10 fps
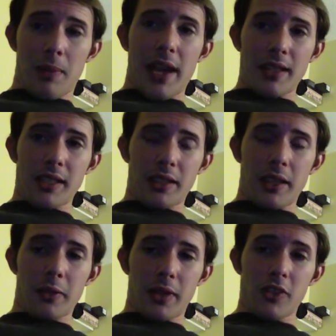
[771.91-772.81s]
asking
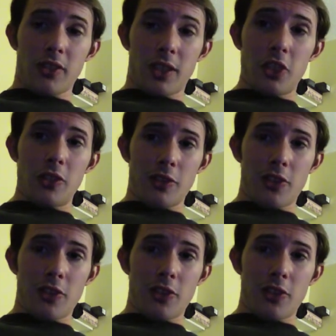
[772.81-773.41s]
that question and do your